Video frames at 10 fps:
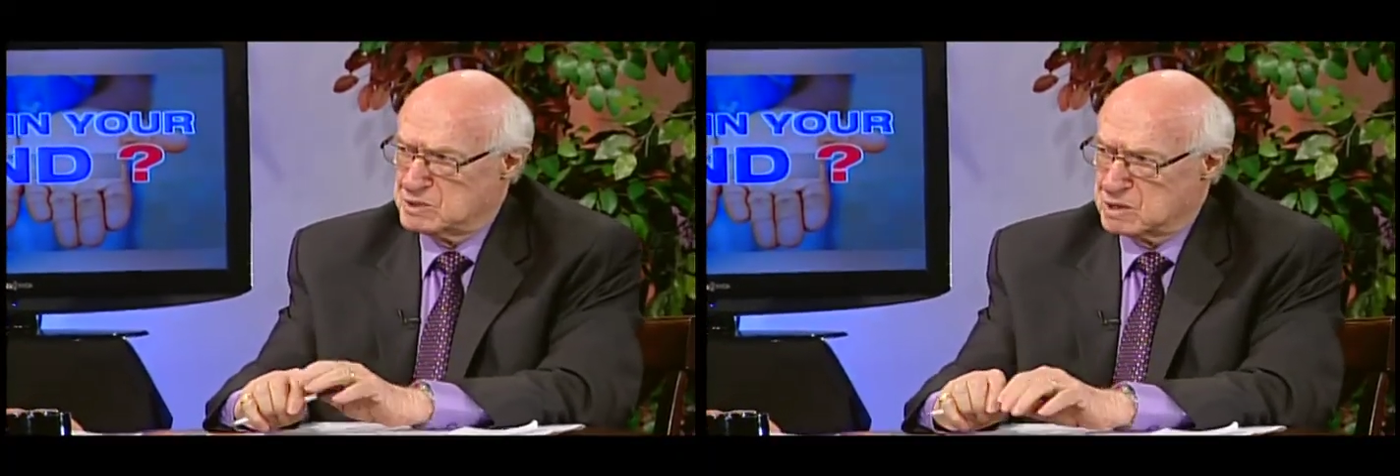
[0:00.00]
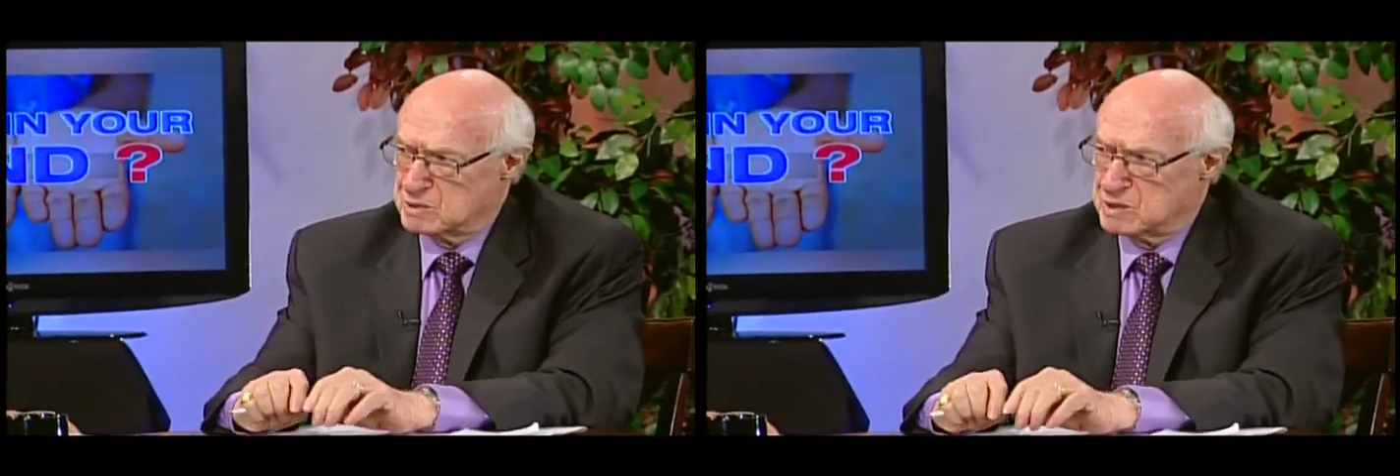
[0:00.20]

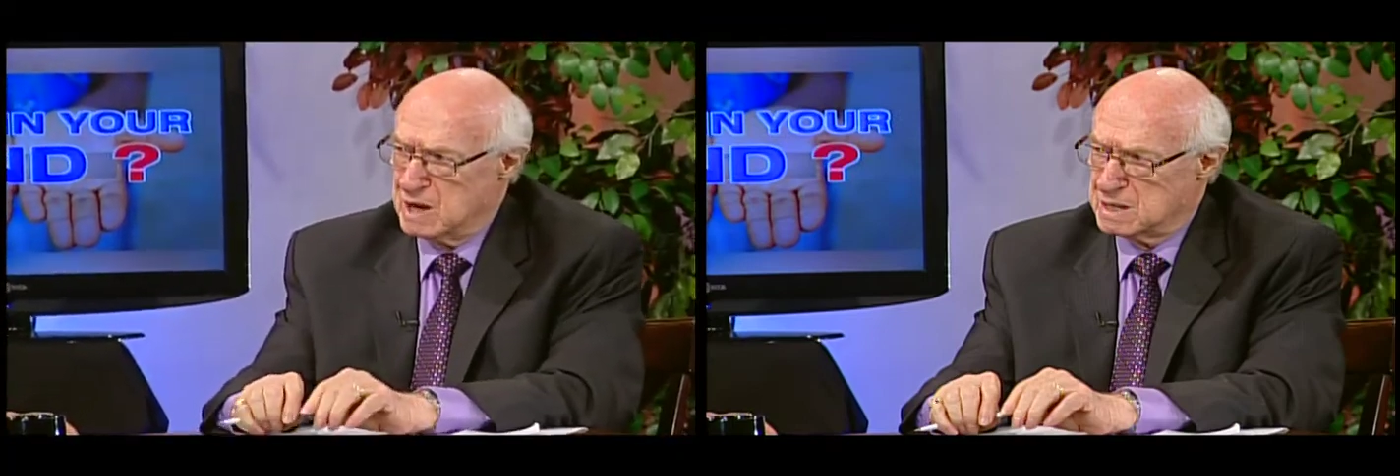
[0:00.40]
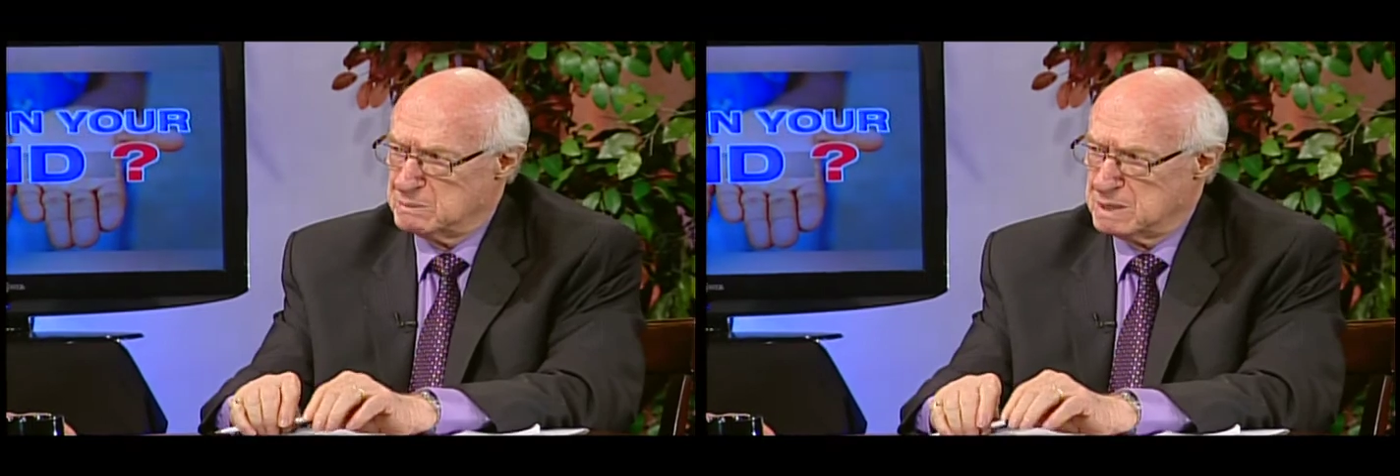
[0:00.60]
ago
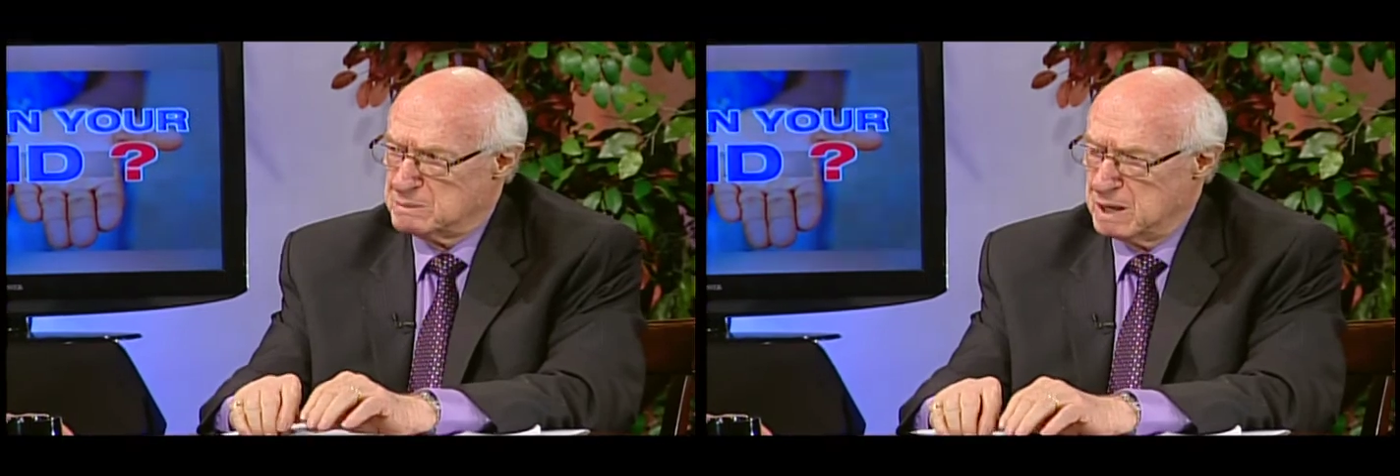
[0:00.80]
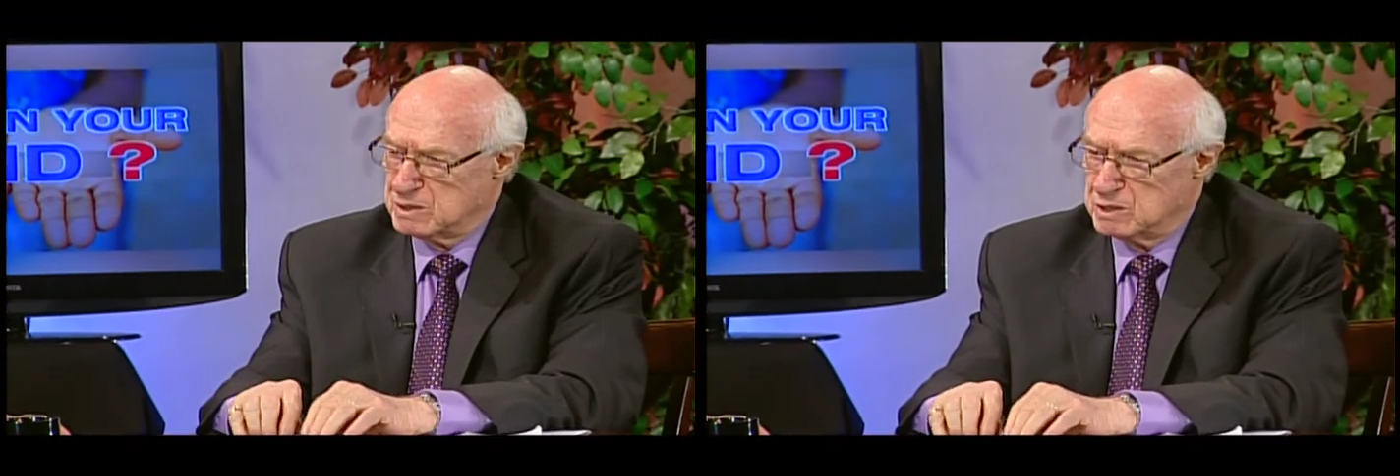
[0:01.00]
talking to me
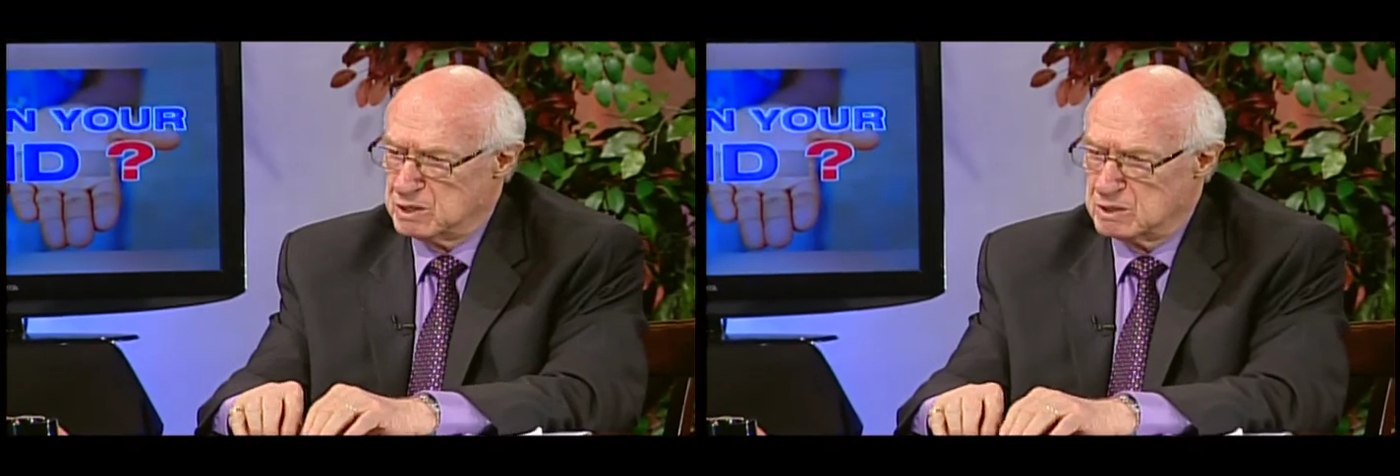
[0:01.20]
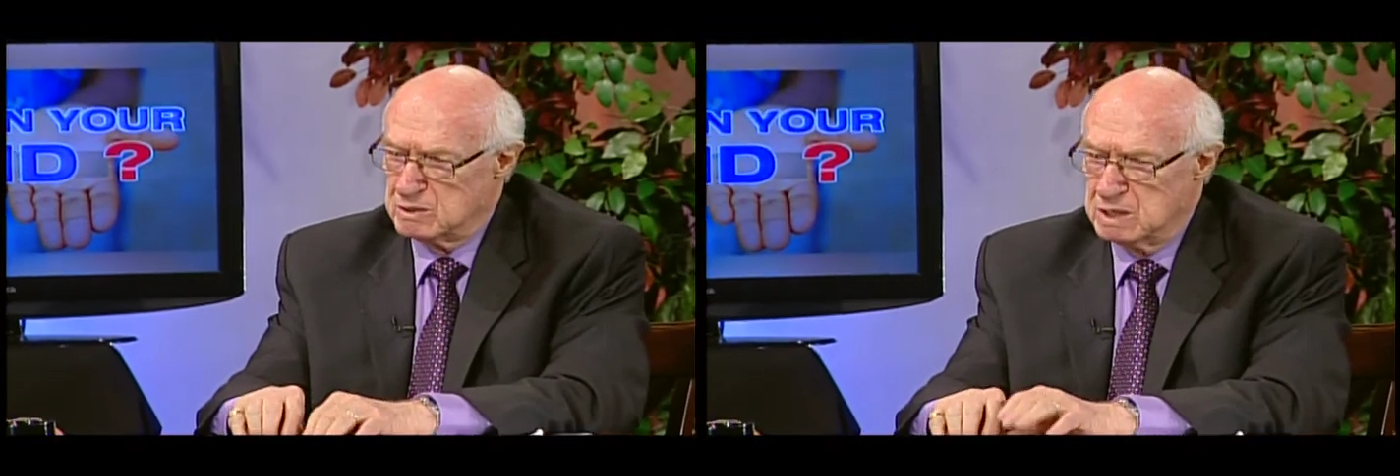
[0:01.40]
about, you
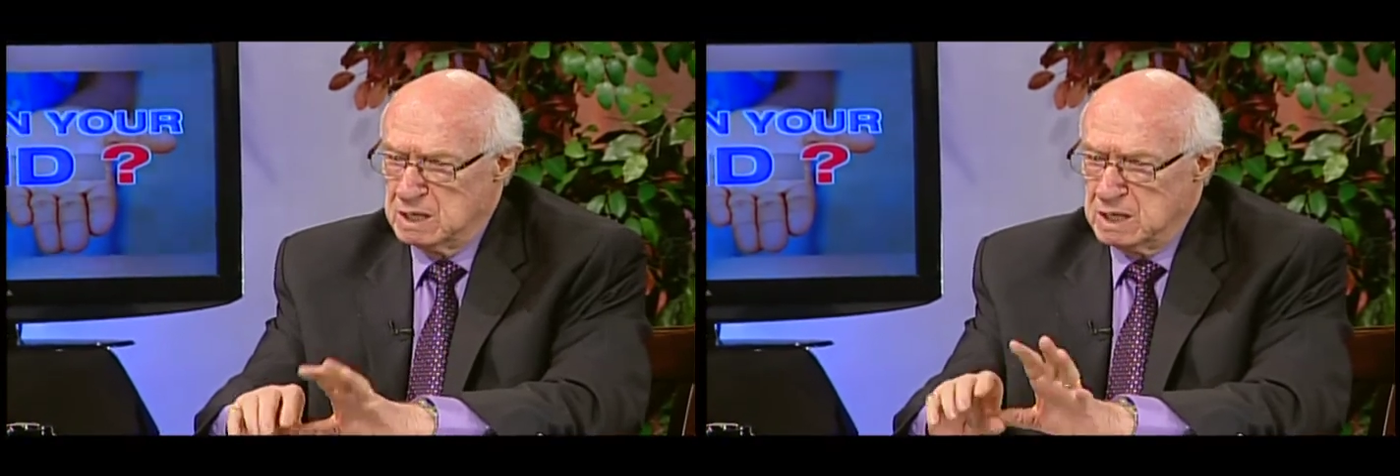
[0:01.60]
know,